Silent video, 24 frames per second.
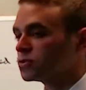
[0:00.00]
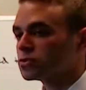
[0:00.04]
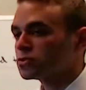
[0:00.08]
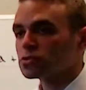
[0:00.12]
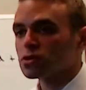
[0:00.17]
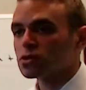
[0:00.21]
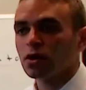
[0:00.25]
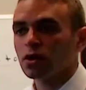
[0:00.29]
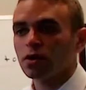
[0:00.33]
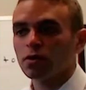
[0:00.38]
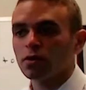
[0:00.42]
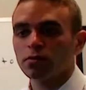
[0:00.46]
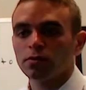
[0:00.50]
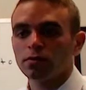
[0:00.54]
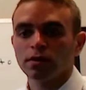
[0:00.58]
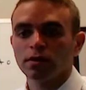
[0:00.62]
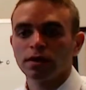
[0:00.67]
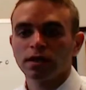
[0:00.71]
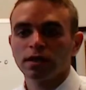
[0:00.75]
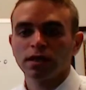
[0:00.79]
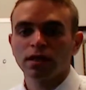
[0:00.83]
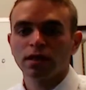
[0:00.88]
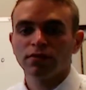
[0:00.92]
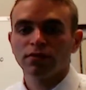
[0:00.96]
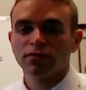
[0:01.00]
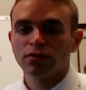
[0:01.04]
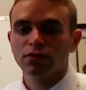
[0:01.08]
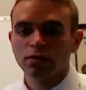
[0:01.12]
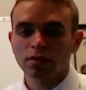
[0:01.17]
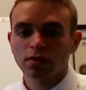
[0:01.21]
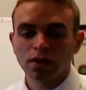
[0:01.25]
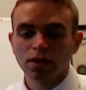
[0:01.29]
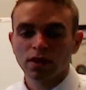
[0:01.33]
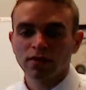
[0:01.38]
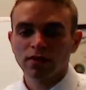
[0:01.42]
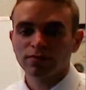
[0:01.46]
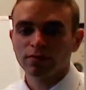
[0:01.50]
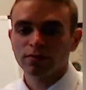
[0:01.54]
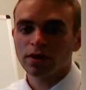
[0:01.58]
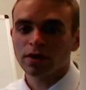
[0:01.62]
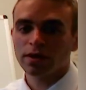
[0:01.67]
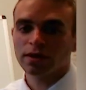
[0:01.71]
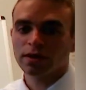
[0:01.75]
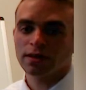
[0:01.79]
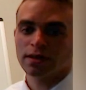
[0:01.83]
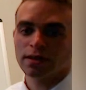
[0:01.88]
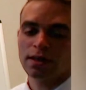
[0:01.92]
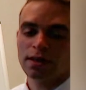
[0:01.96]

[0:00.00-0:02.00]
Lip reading: So if your loved one